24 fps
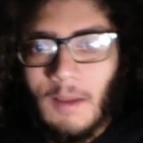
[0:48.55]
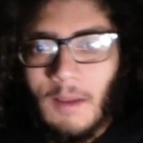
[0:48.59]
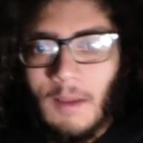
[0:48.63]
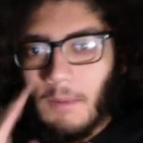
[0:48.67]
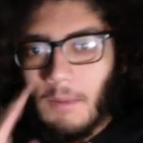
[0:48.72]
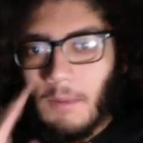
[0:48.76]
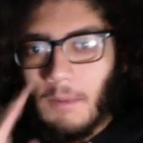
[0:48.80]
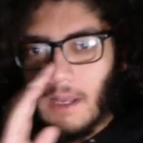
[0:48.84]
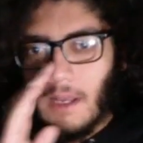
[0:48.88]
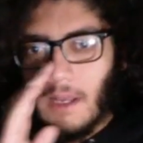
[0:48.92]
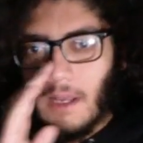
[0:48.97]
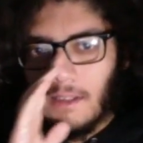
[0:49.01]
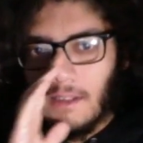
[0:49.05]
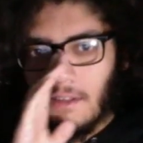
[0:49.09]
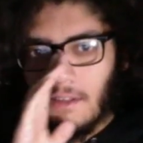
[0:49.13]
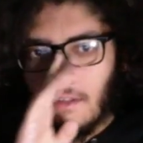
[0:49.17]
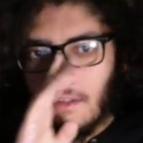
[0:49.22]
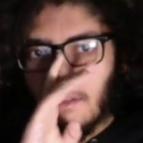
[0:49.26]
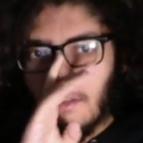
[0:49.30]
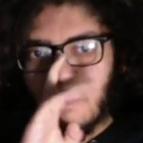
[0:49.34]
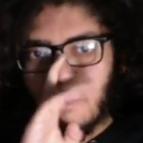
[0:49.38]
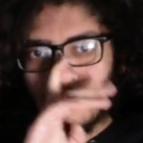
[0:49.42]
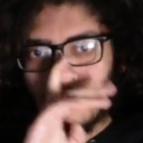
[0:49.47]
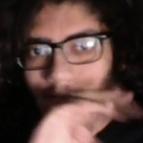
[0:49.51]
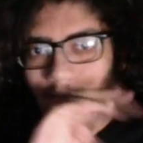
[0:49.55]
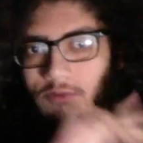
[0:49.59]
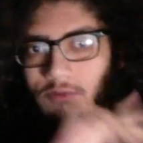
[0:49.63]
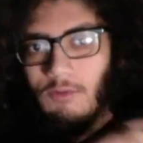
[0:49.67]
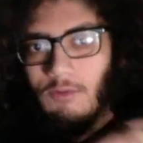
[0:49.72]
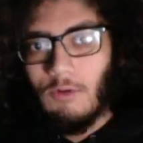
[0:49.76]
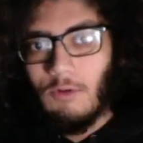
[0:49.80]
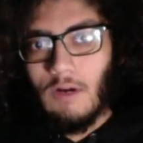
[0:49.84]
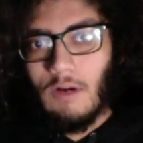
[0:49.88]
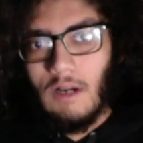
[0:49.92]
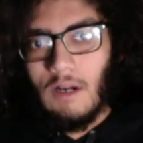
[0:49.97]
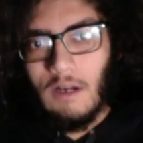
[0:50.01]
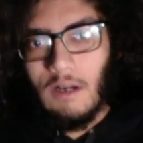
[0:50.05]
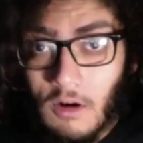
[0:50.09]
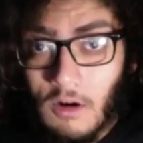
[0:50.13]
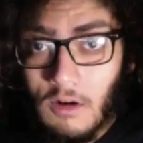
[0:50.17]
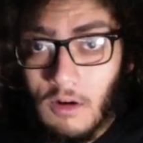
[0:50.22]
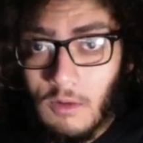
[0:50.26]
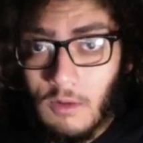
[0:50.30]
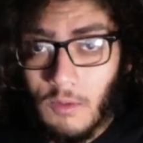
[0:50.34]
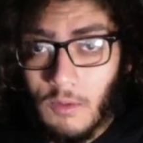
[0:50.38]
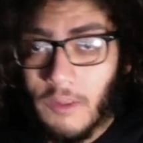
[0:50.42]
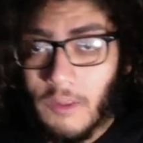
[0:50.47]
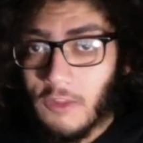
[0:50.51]
But like, this is a thought I
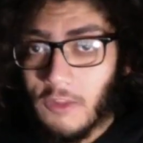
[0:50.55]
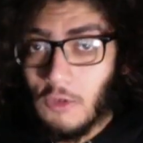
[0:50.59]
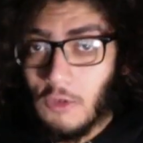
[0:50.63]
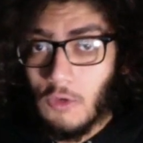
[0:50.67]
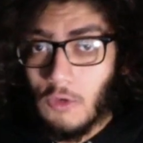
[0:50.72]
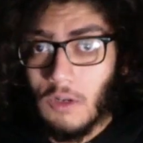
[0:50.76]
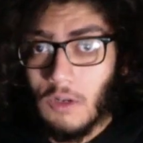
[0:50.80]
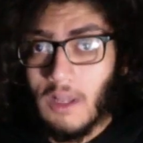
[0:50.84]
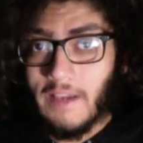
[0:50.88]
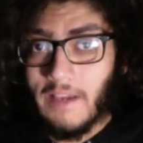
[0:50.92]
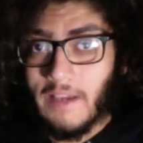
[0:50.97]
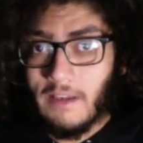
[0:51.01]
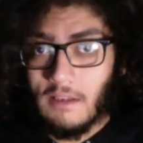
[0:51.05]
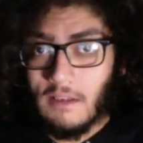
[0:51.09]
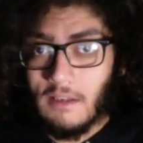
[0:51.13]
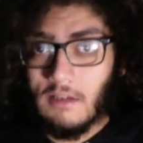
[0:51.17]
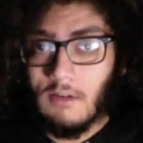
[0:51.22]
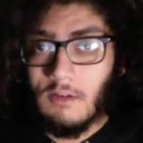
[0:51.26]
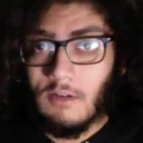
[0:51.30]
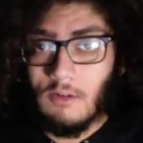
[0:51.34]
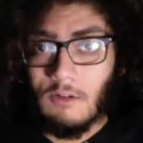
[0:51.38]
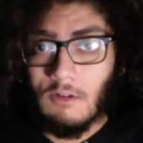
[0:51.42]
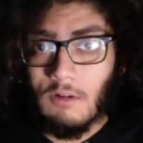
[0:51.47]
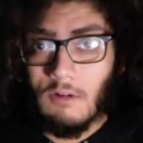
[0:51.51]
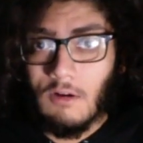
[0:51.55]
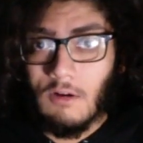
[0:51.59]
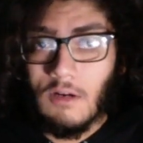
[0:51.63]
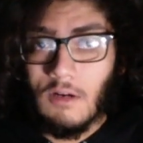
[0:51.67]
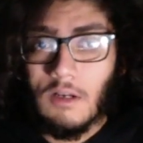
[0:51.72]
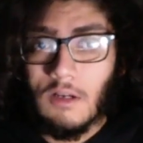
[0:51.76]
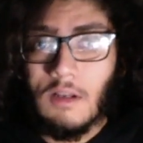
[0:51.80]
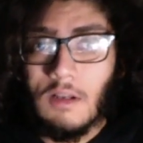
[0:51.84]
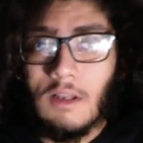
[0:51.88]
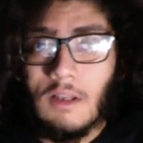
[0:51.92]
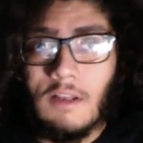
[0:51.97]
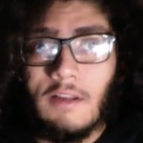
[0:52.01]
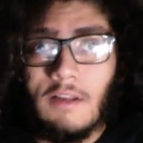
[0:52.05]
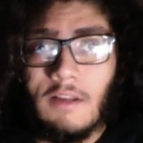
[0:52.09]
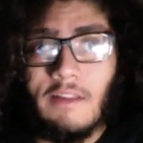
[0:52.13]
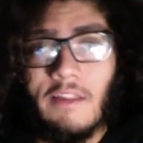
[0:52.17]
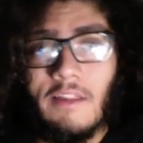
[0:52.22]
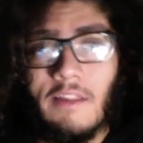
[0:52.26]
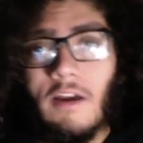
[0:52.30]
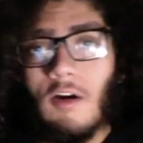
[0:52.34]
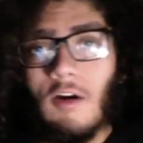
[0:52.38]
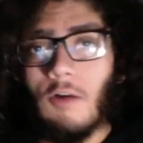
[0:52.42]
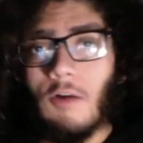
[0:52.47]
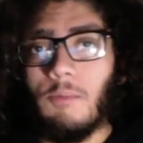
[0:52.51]
had, whether you like it or not.
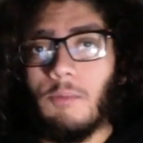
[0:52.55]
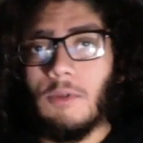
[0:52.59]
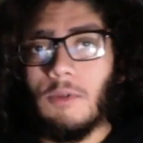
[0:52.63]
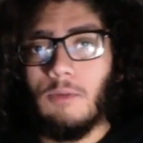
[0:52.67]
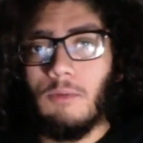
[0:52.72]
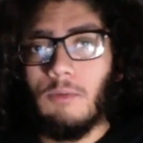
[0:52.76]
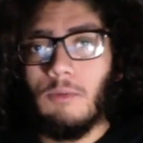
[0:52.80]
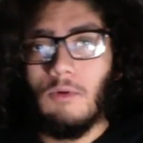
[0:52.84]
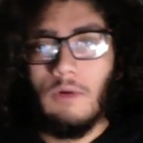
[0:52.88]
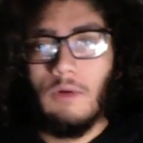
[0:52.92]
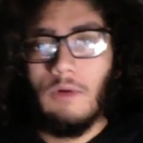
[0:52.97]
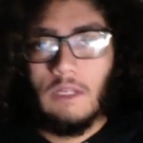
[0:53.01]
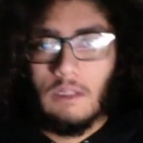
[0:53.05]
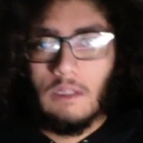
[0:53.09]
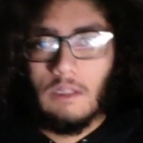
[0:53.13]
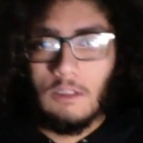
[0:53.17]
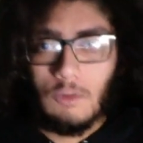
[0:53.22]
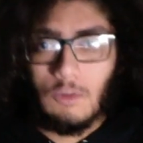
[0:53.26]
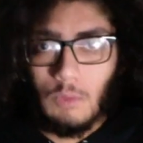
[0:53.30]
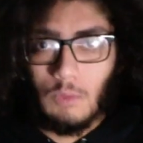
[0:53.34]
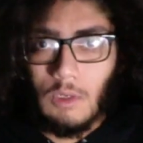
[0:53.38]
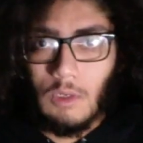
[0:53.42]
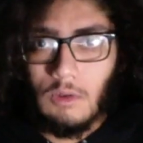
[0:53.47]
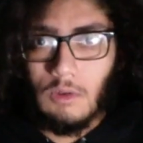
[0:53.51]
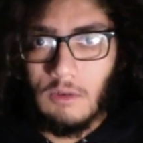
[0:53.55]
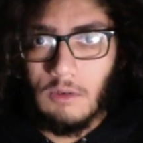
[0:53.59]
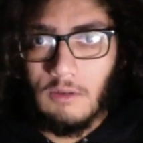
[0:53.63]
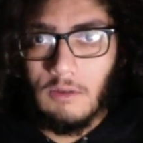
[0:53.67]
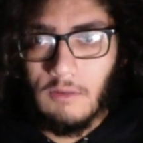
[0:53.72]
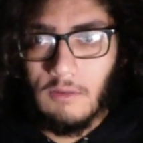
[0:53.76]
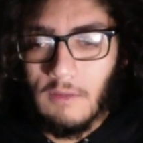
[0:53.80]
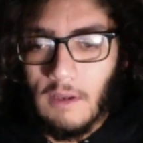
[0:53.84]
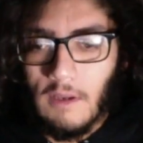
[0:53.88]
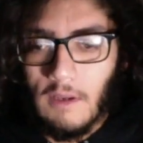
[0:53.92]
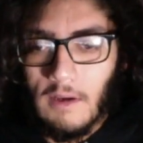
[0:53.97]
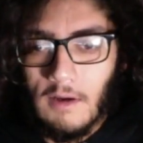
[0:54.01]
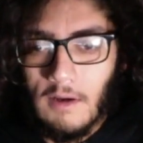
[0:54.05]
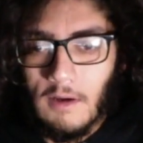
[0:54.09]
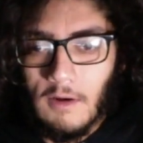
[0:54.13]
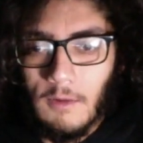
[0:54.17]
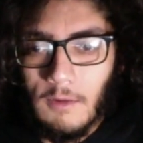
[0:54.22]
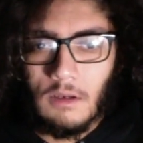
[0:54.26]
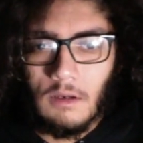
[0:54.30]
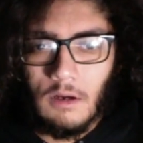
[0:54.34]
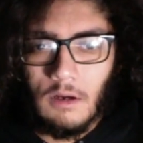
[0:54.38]
There are people in this world that